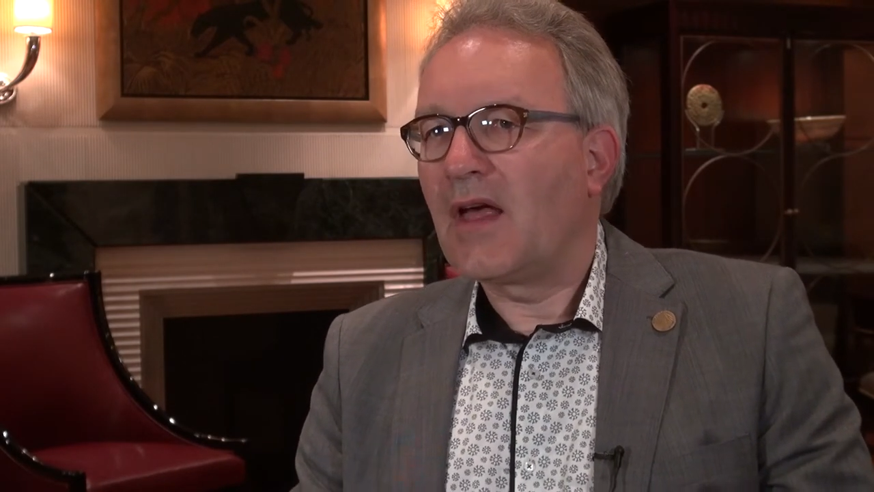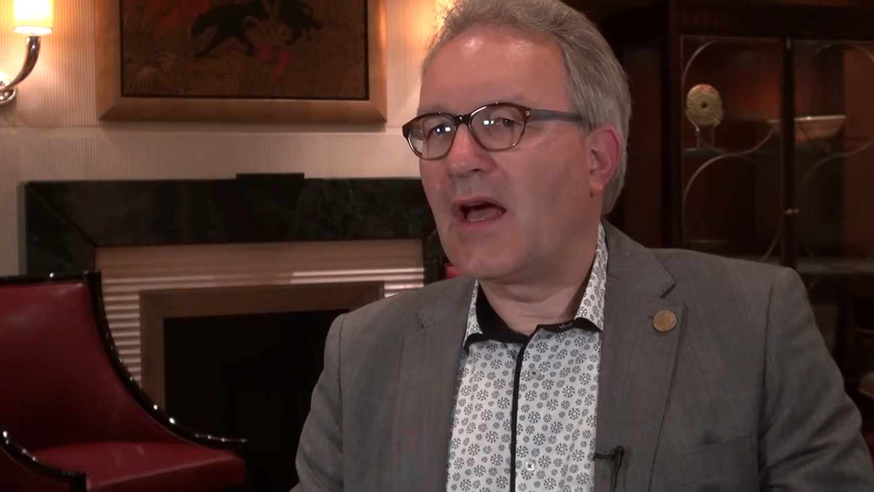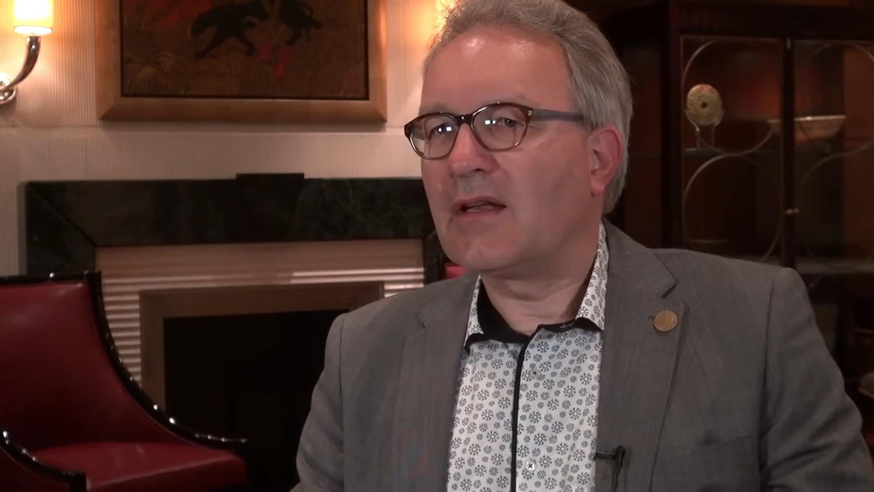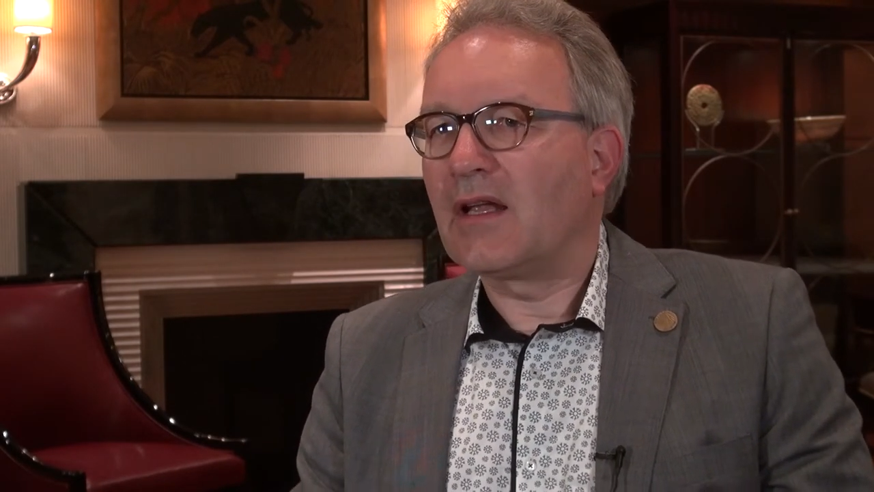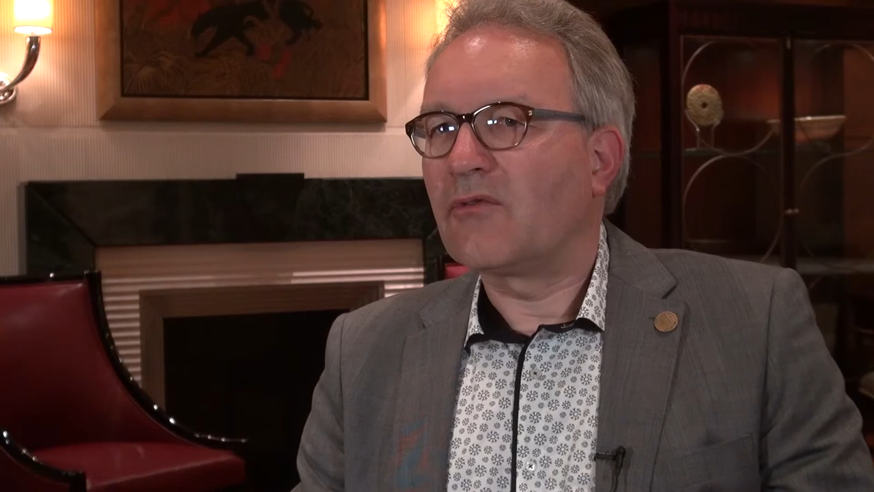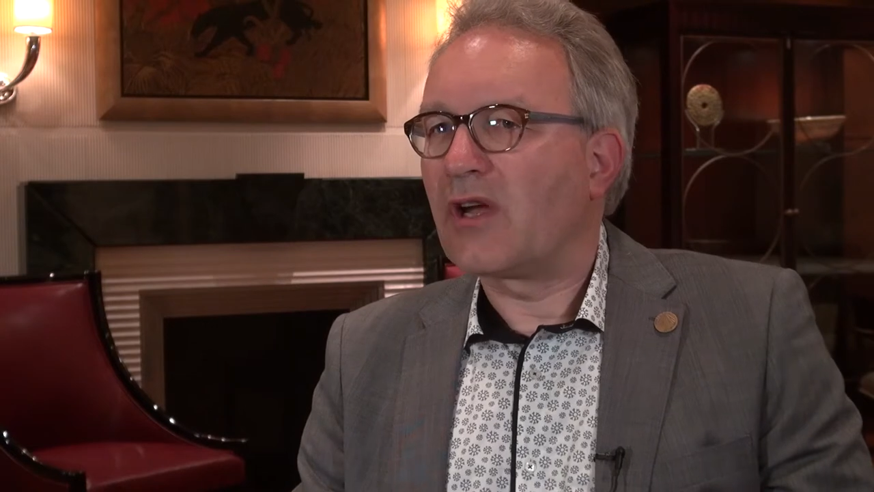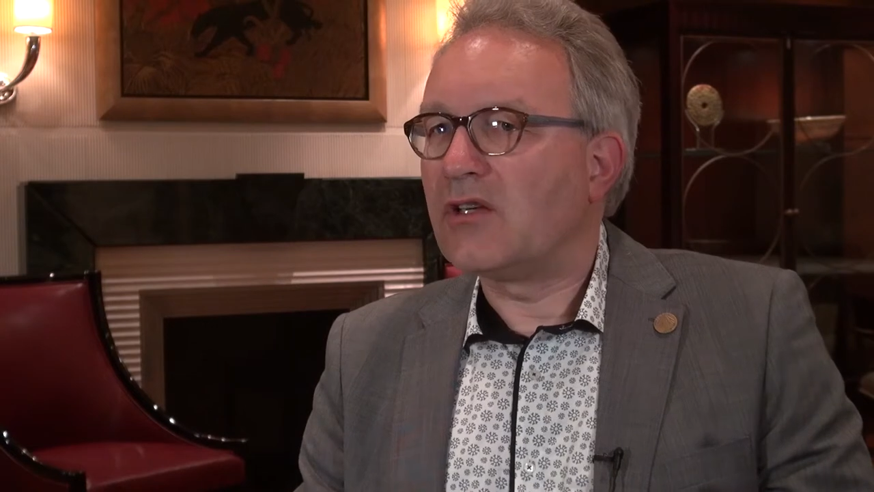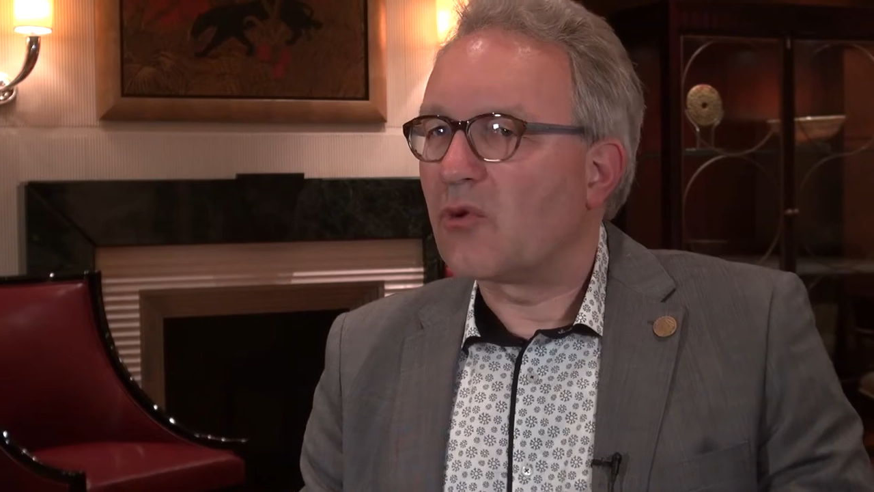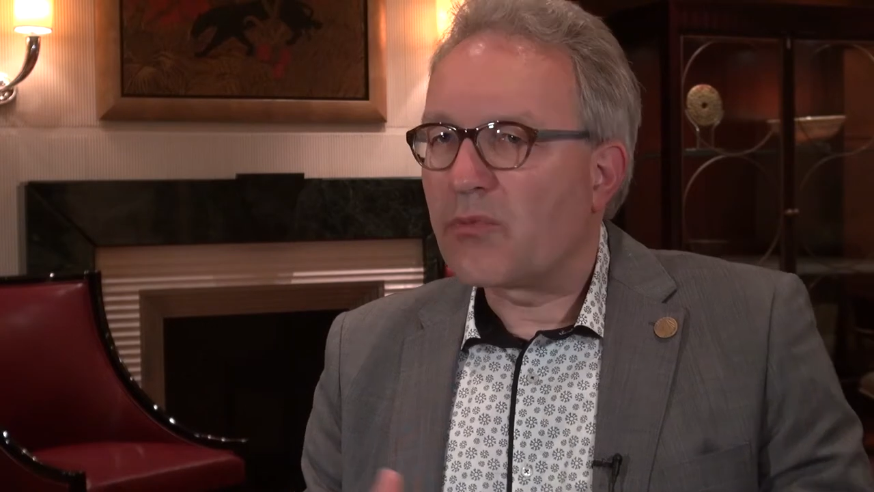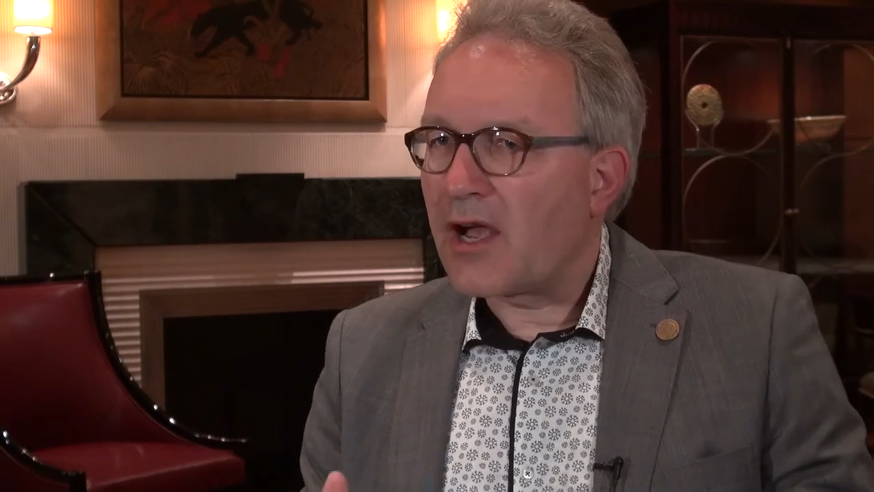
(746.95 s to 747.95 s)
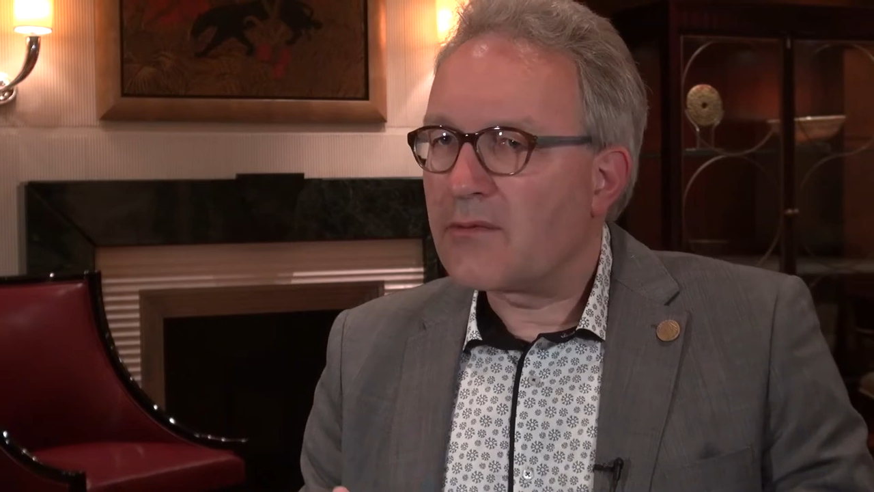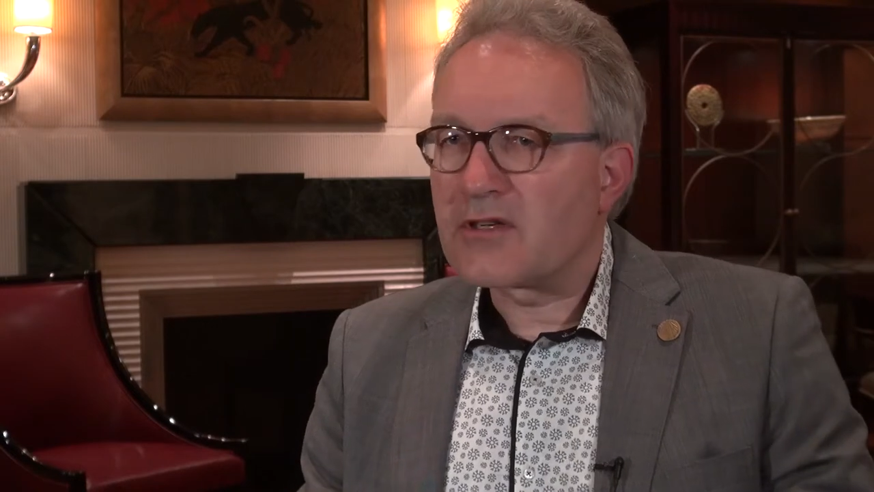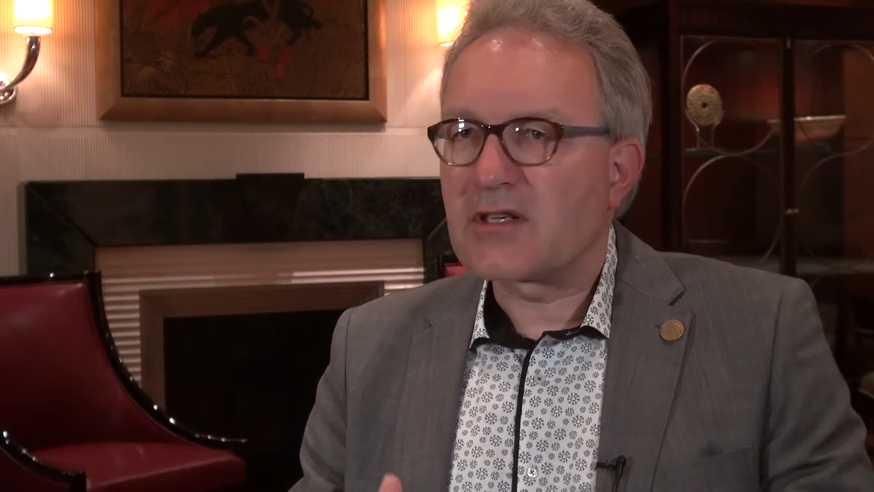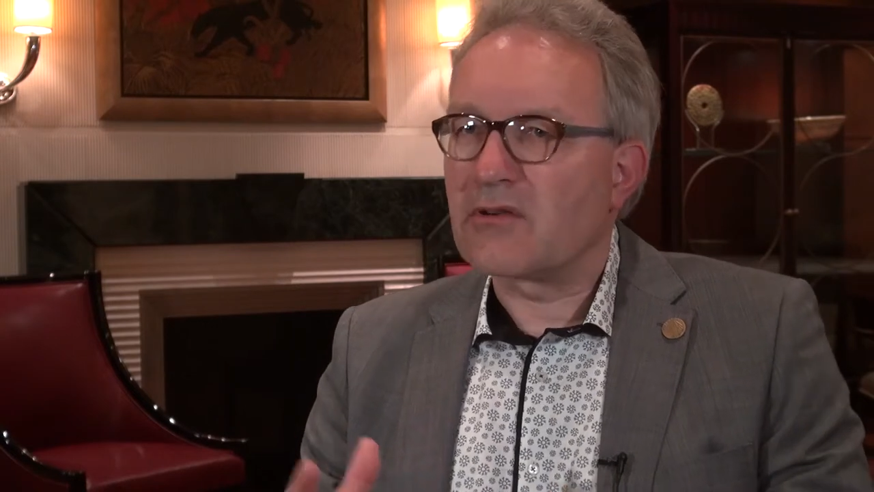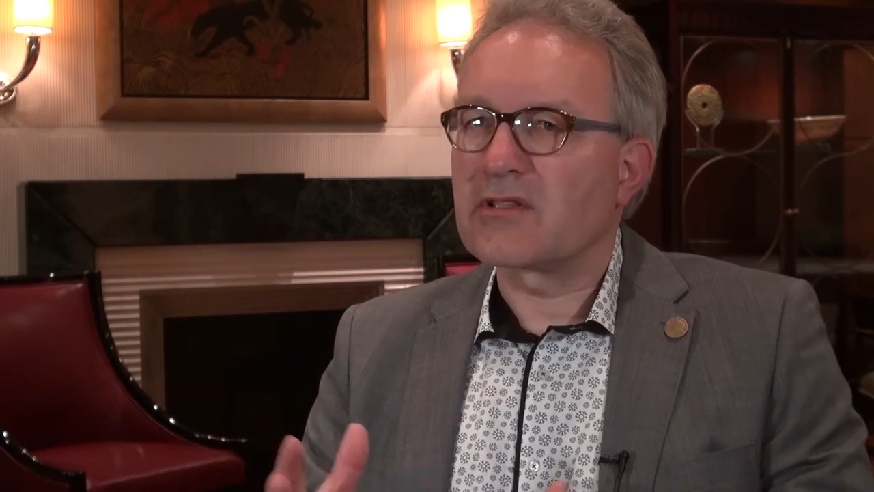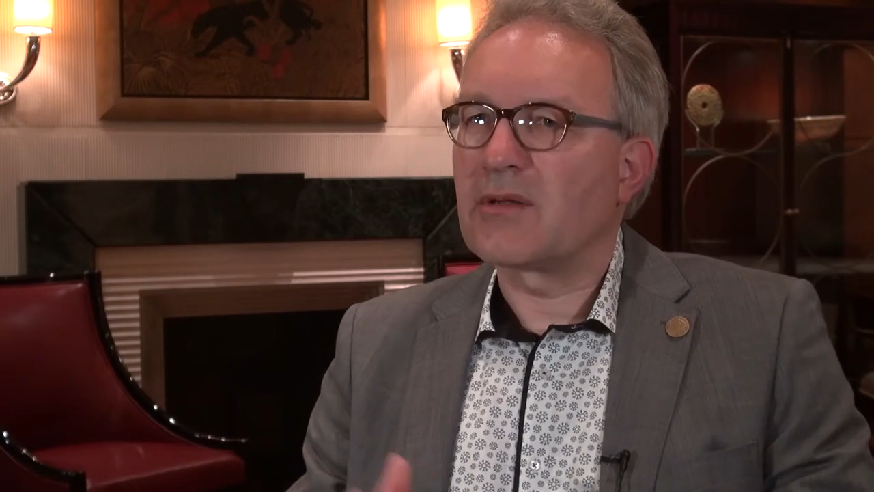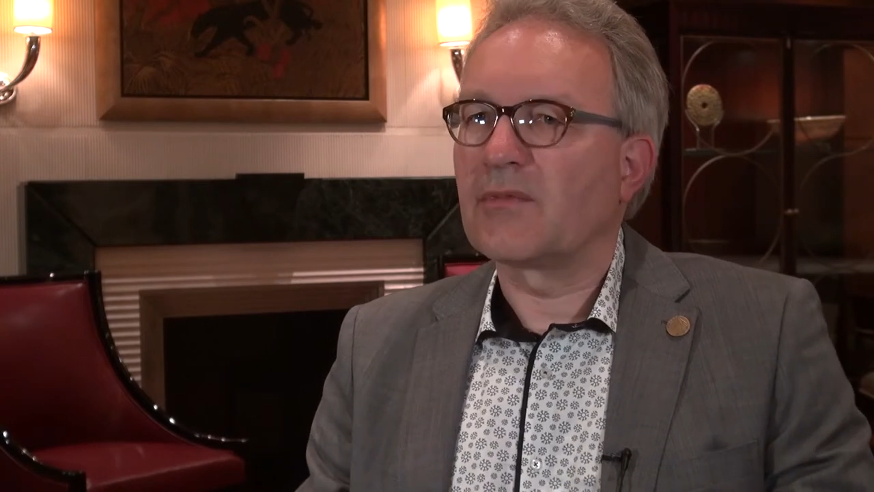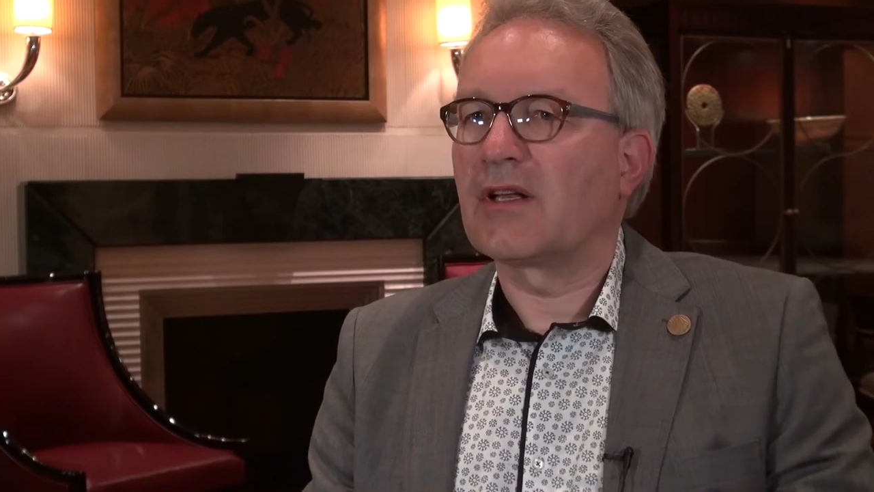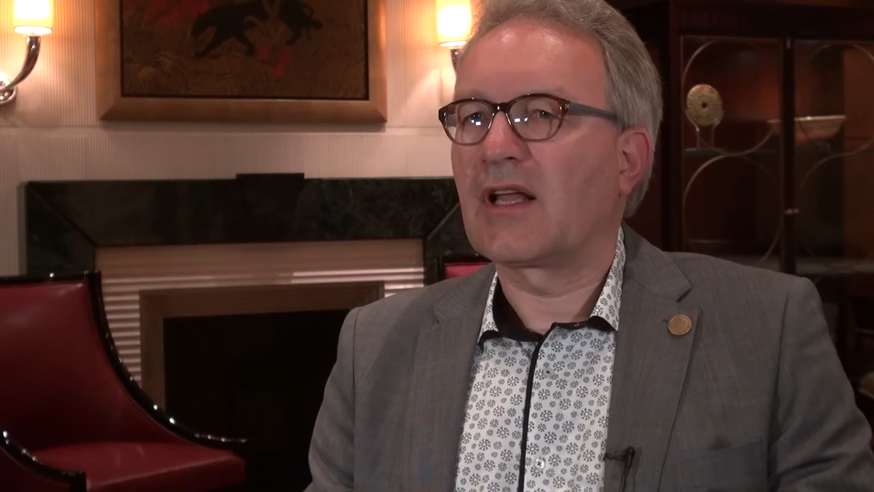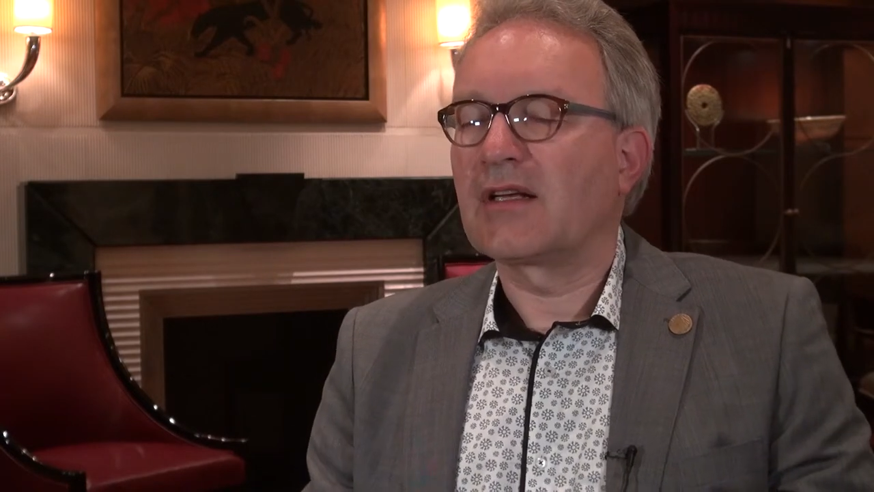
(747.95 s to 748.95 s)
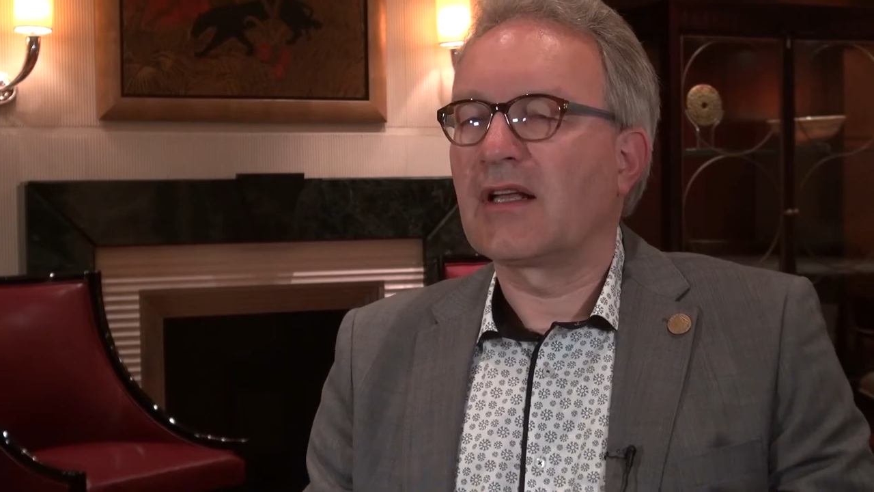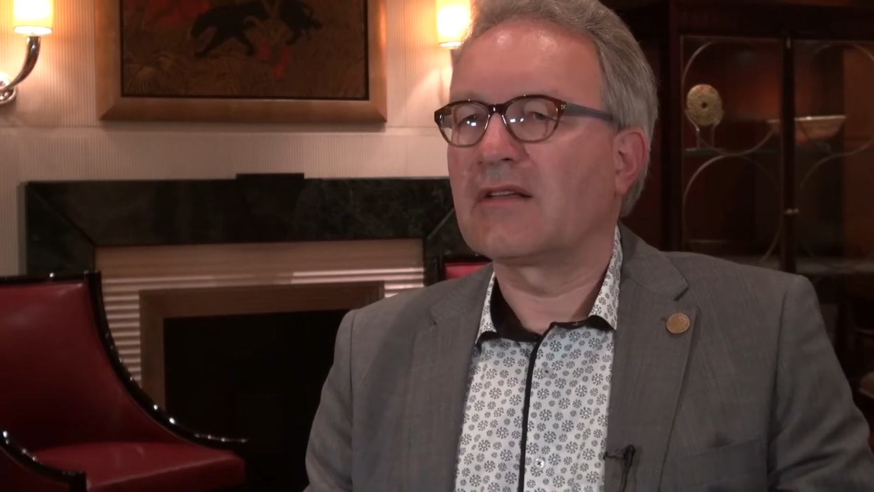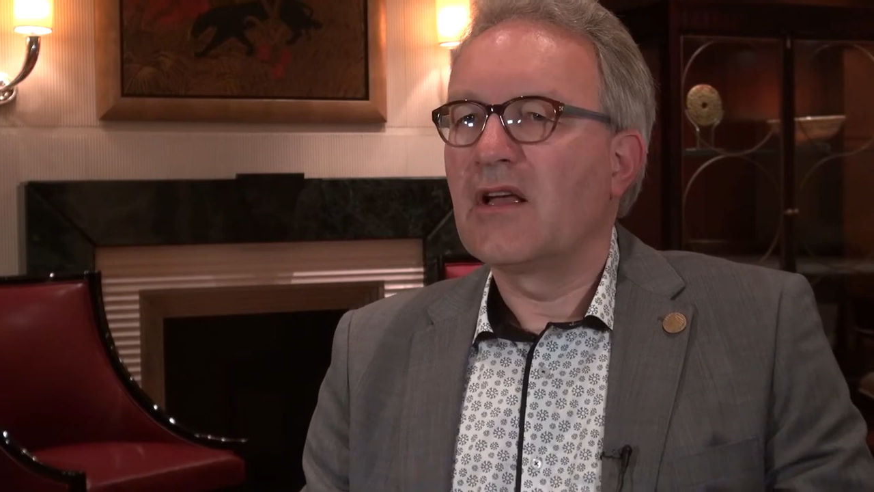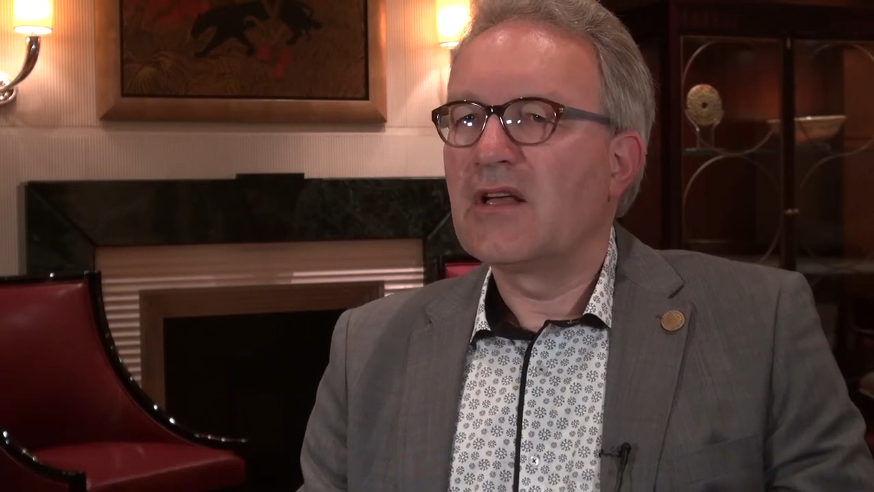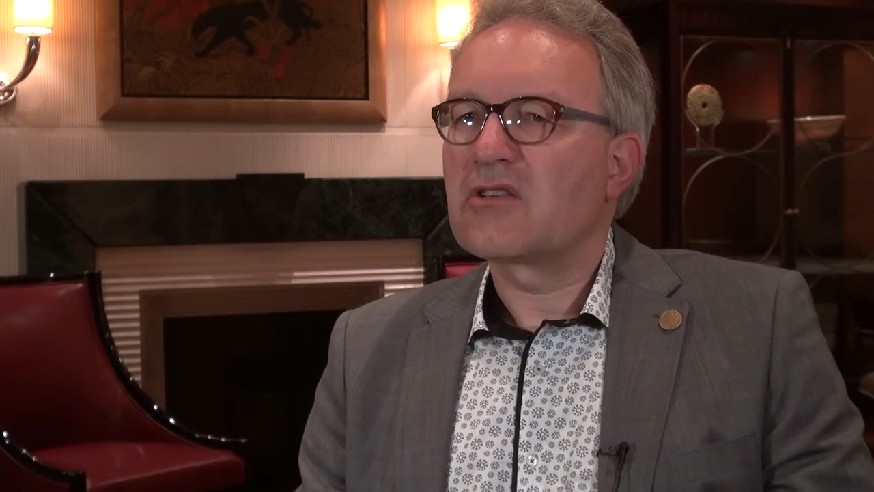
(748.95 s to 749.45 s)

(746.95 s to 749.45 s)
and invade your privacy or something like that.